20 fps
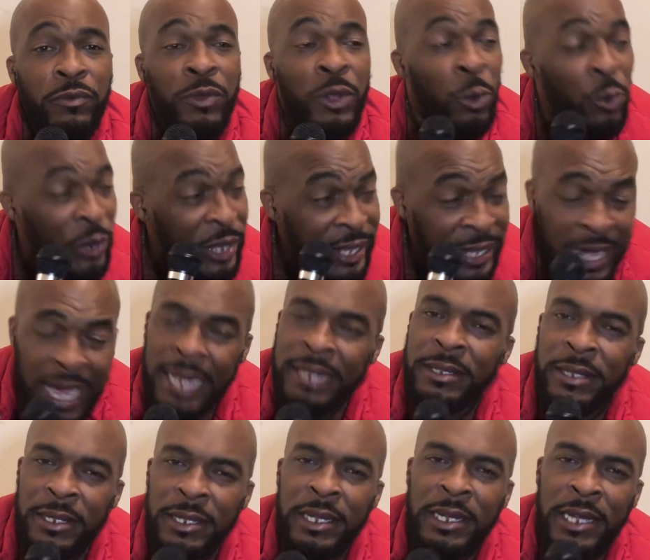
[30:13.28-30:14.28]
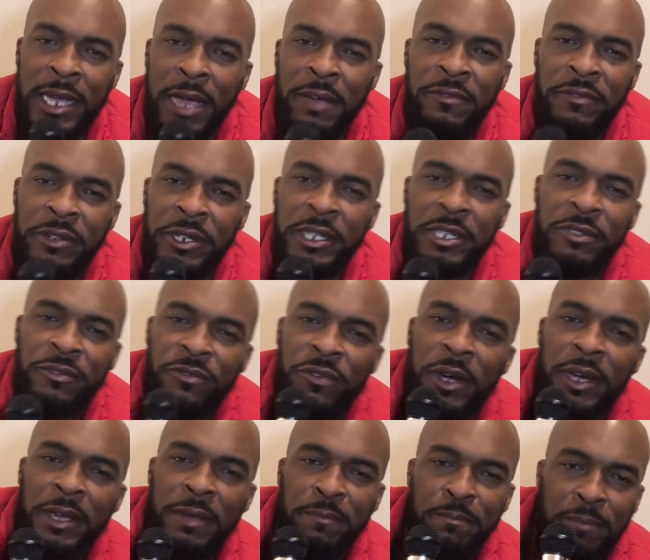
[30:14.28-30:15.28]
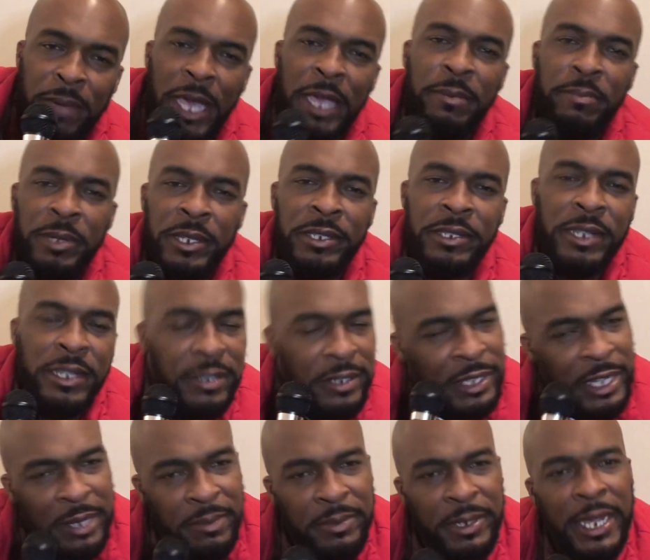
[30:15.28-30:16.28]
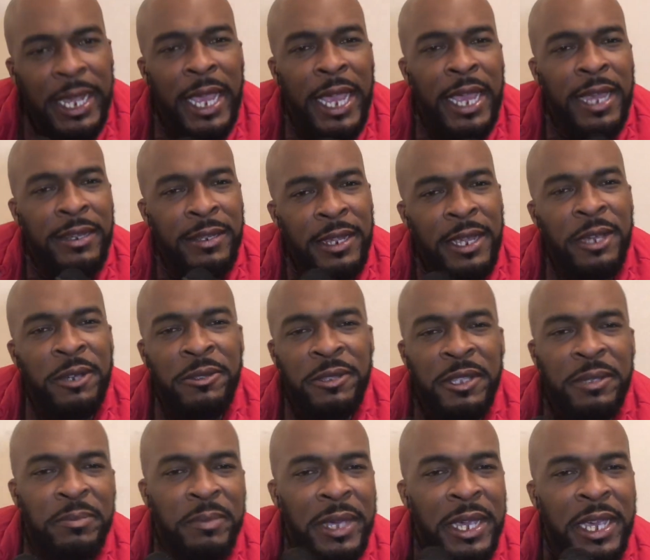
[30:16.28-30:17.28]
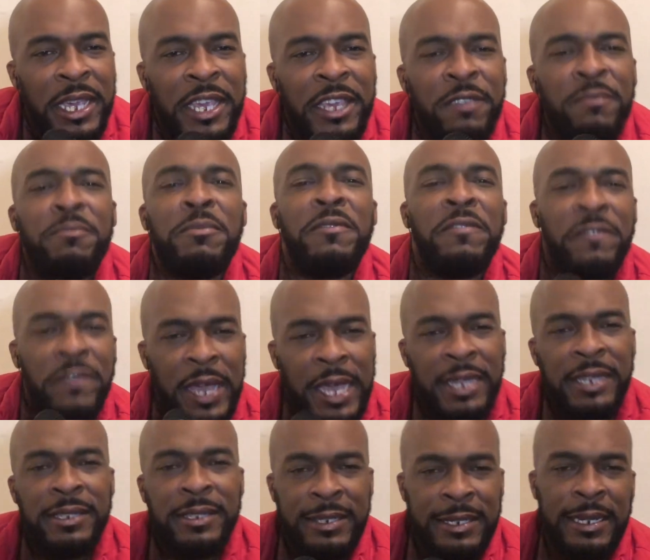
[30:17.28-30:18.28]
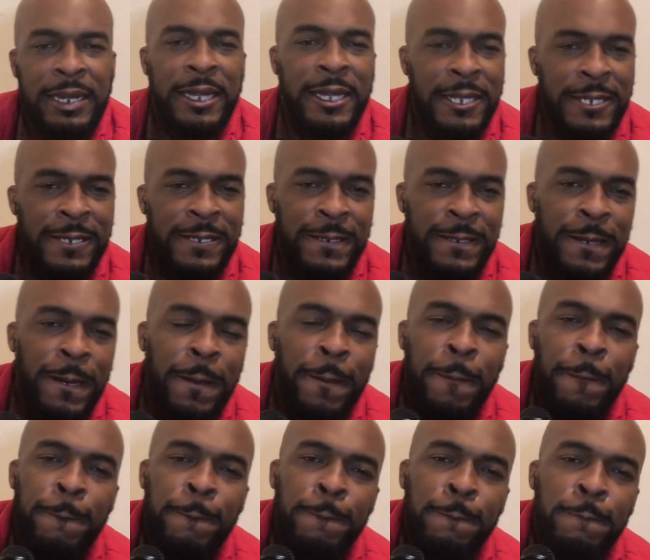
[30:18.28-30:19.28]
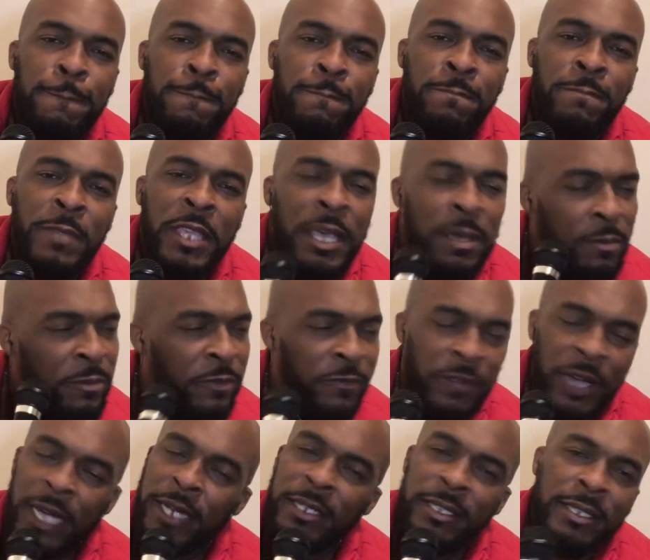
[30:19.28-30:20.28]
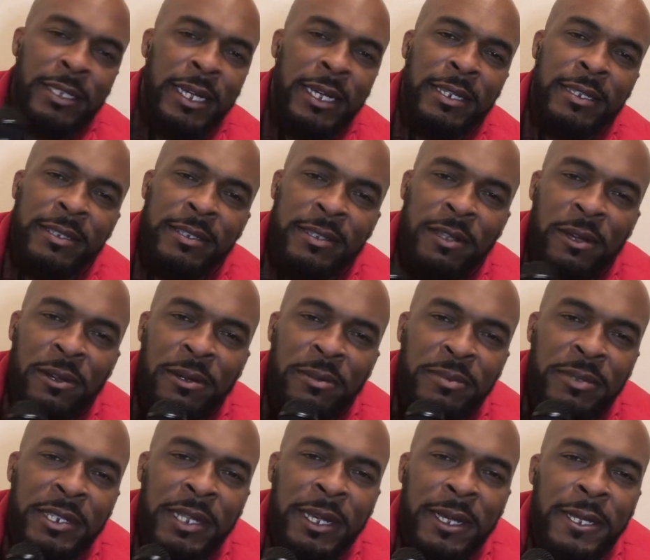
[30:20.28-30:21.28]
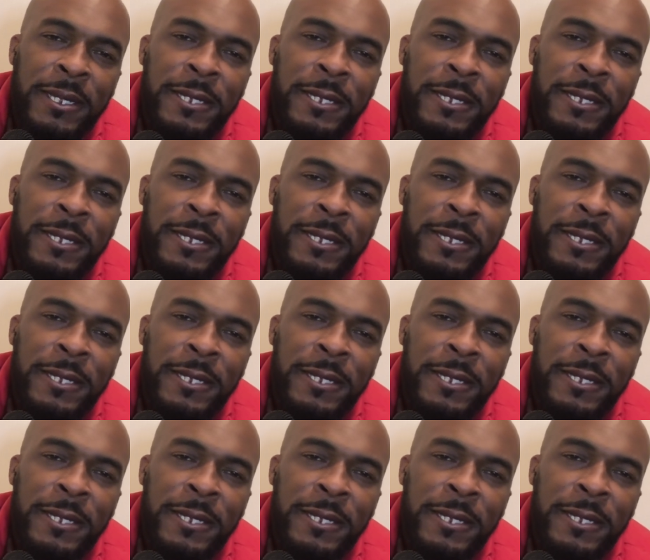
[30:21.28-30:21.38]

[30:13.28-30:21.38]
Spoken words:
We got to look out for these fucking babies. Let's keep their ass healthy, man. Give them a fighting chance. Give them a fighting chance is all I'm saying.